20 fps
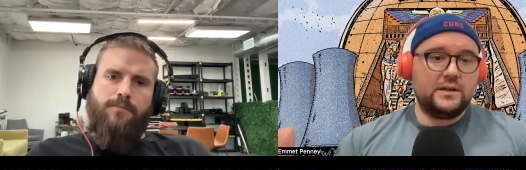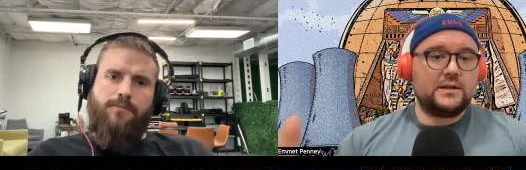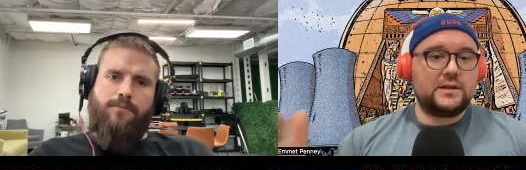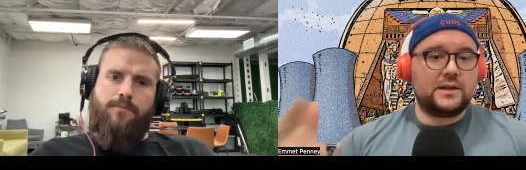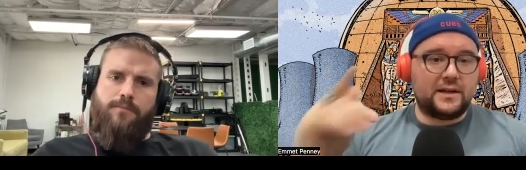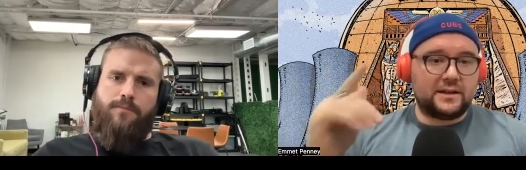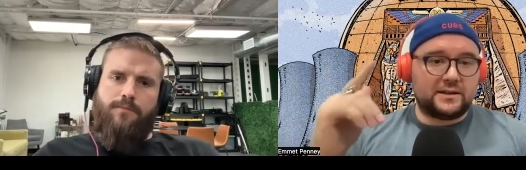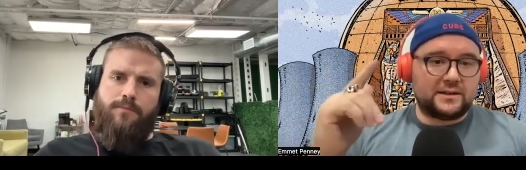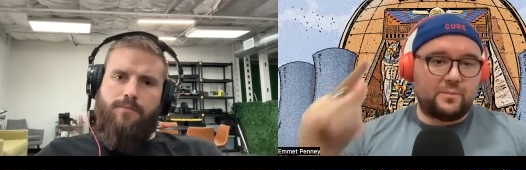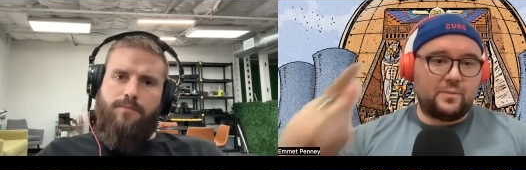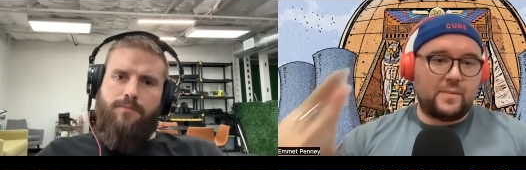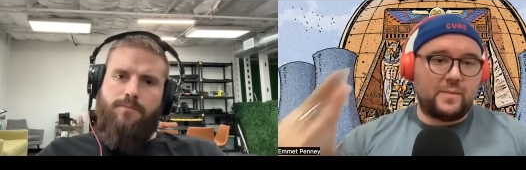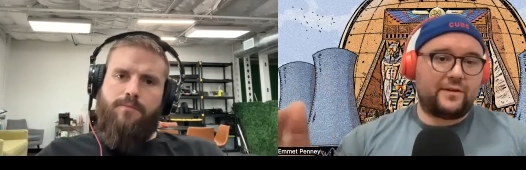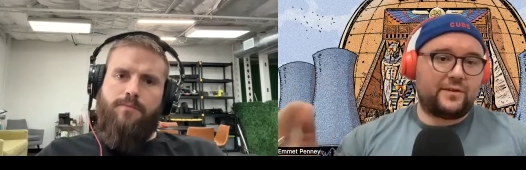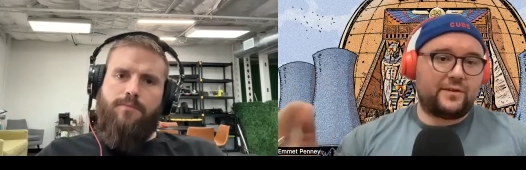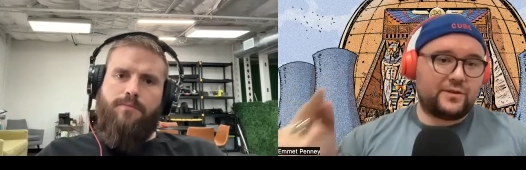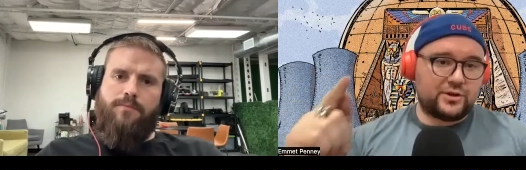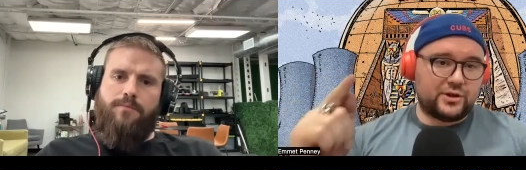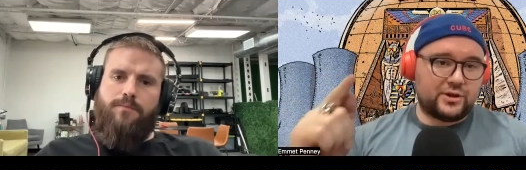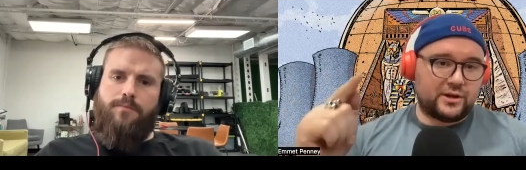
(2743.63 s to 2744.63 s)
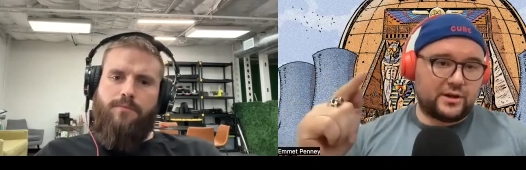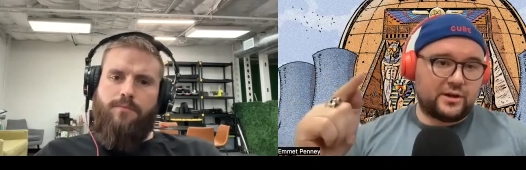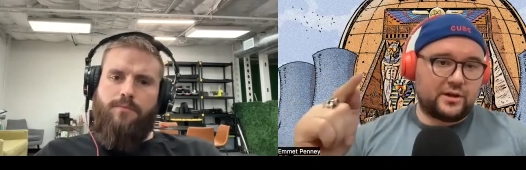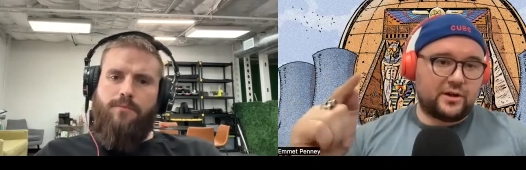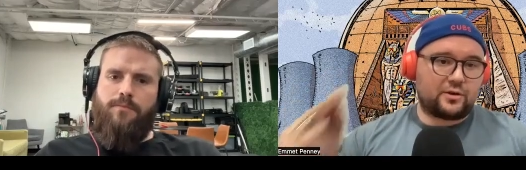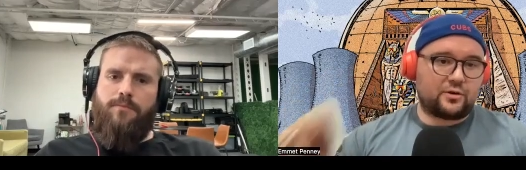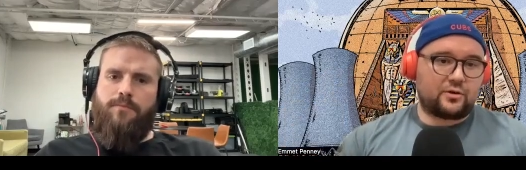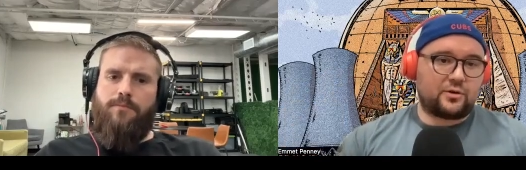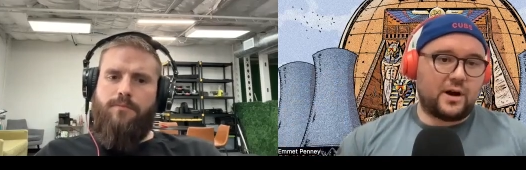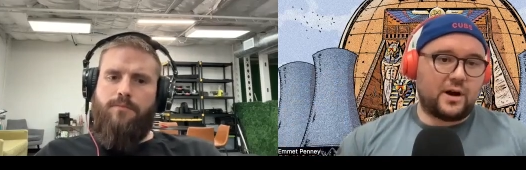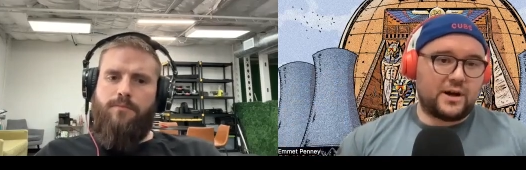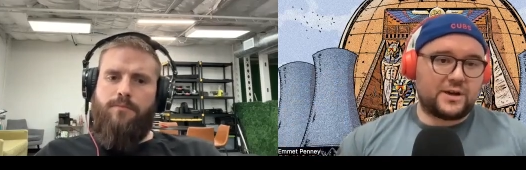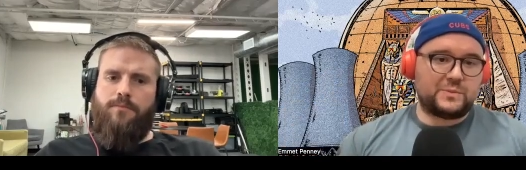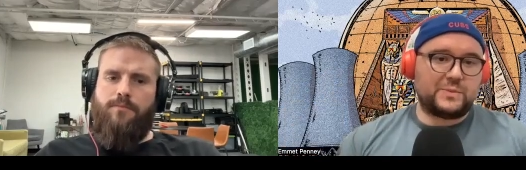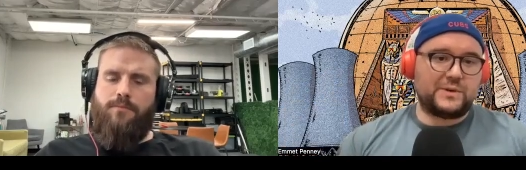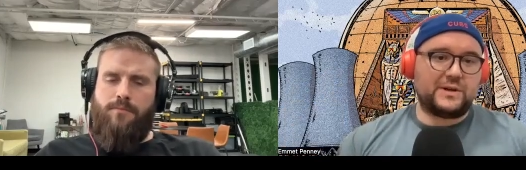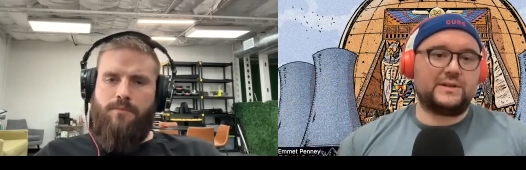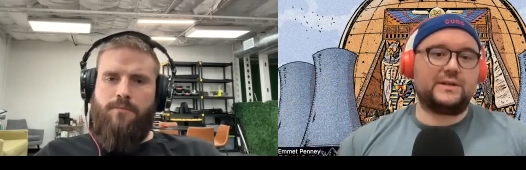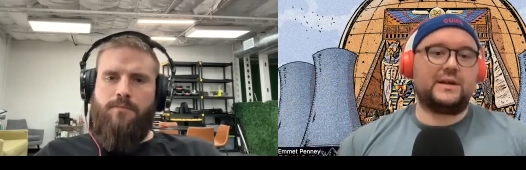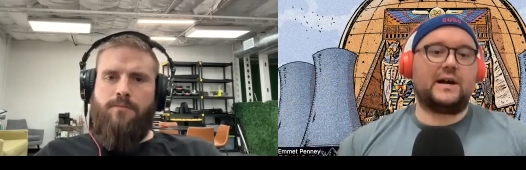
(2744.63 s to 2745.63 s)
Speaker 1: to get the messaging across
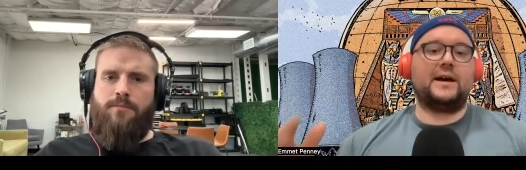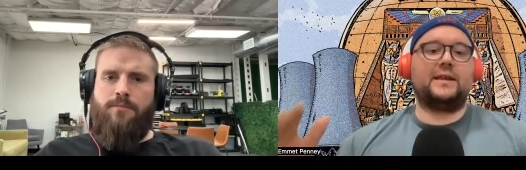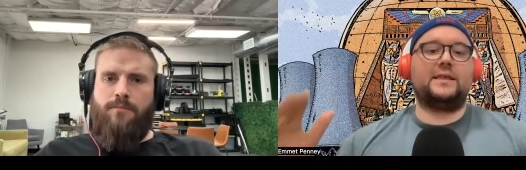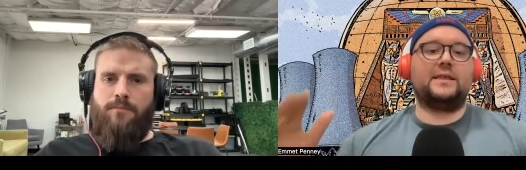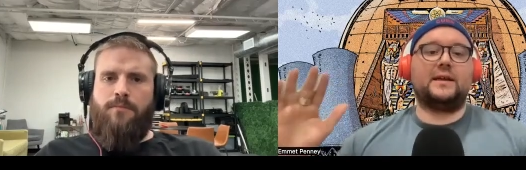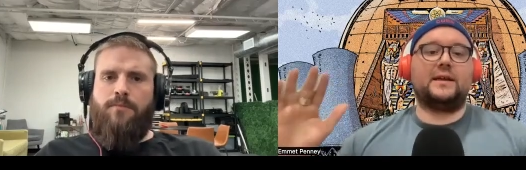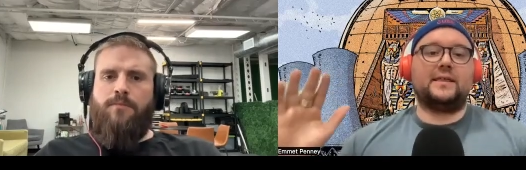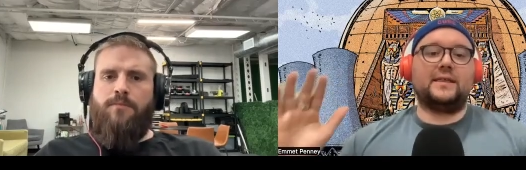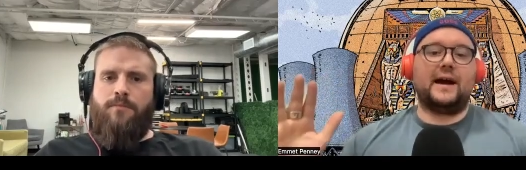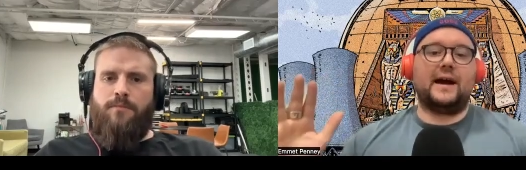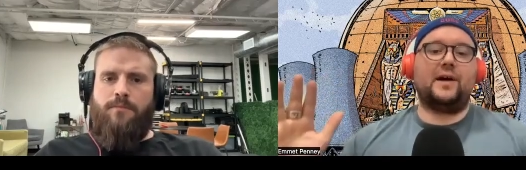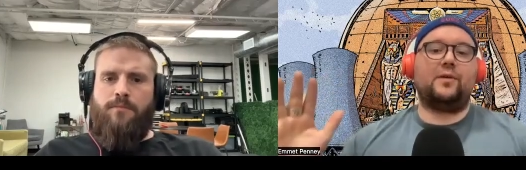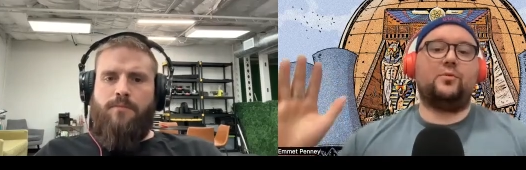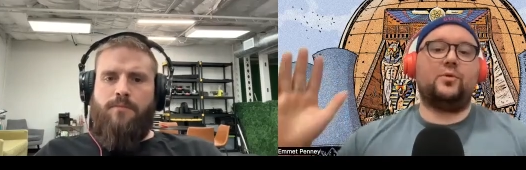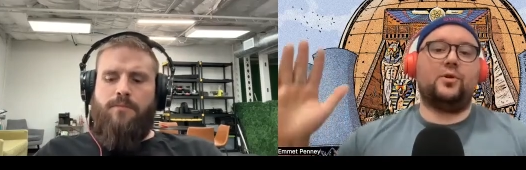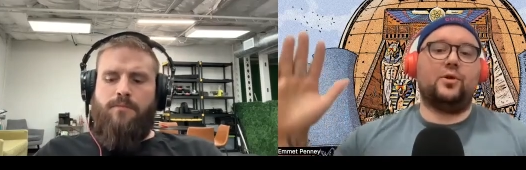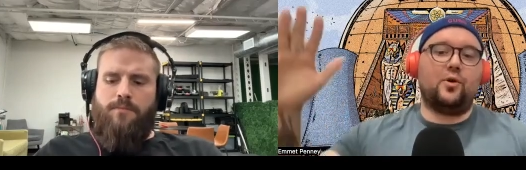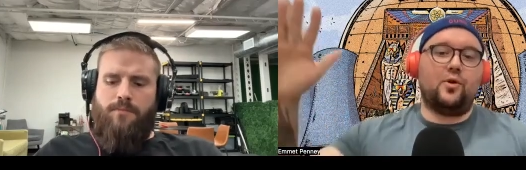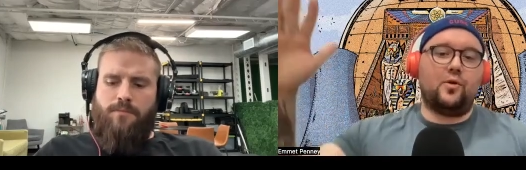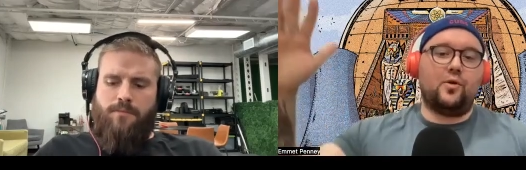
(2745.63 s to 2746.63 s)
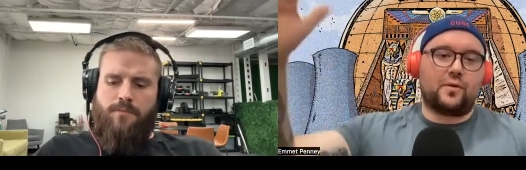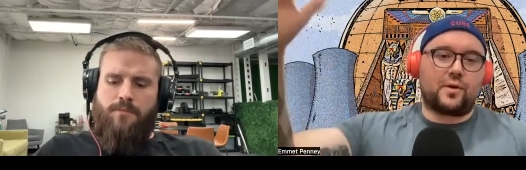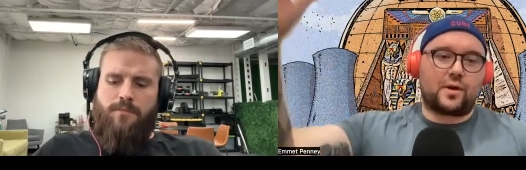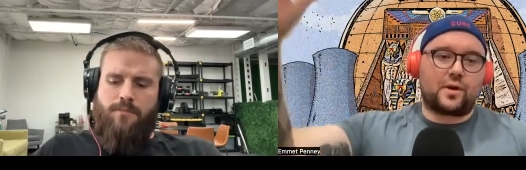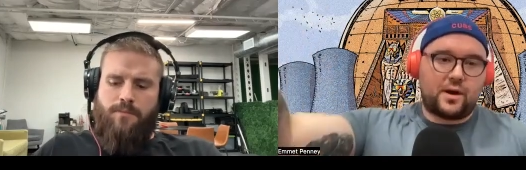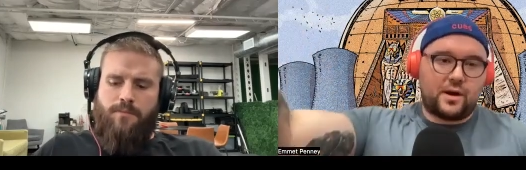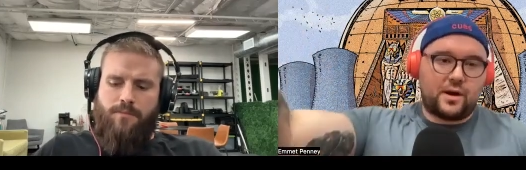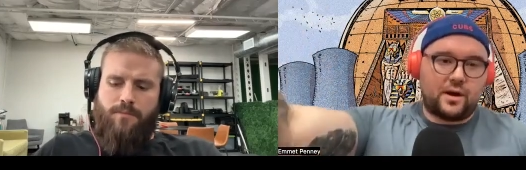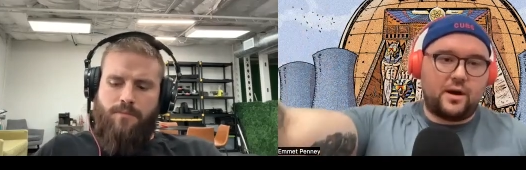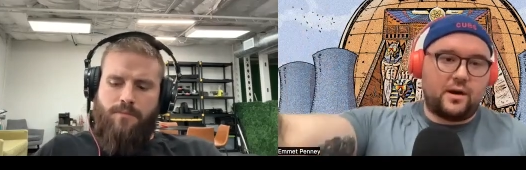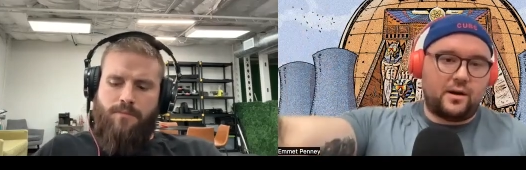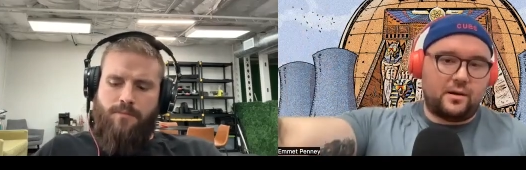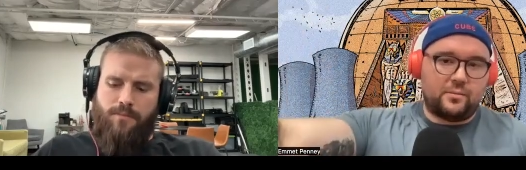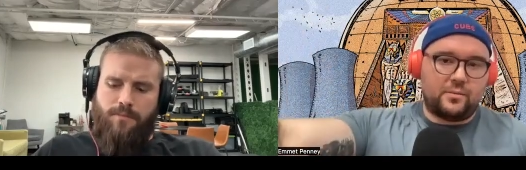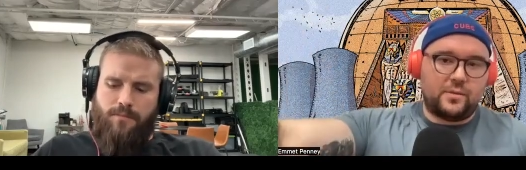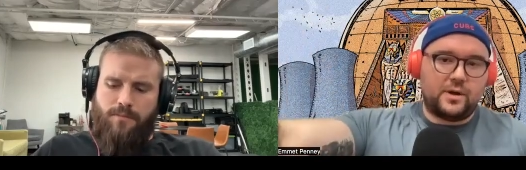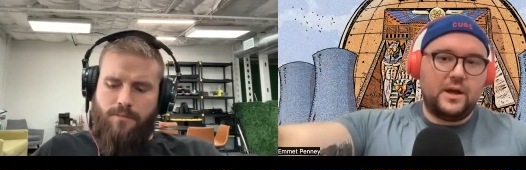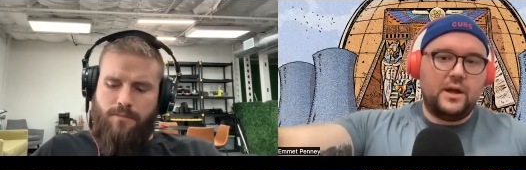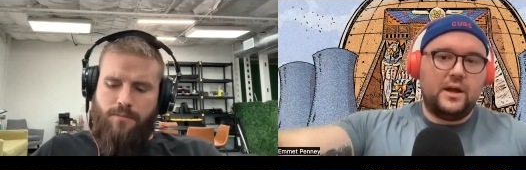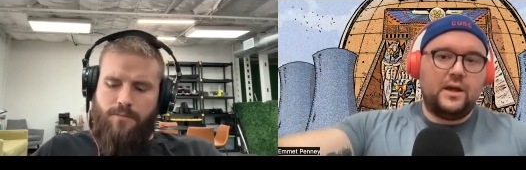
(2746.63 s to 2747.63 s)
because I think that will
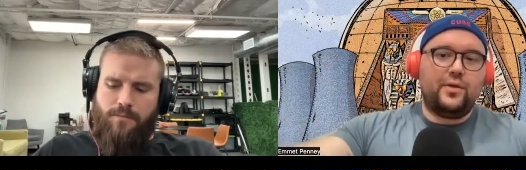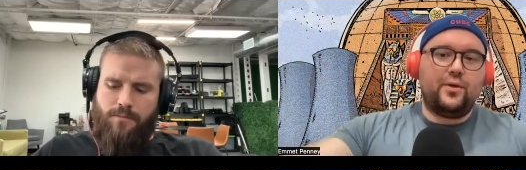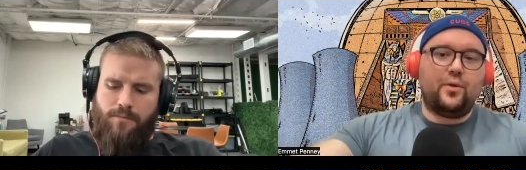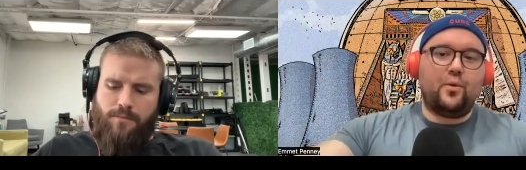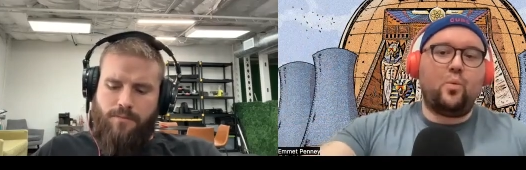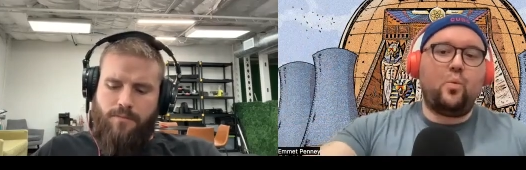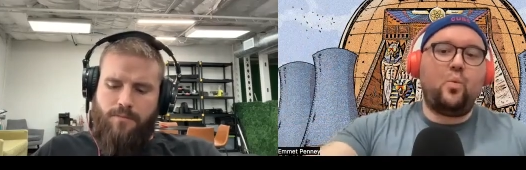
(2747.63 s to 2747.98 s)
overcome the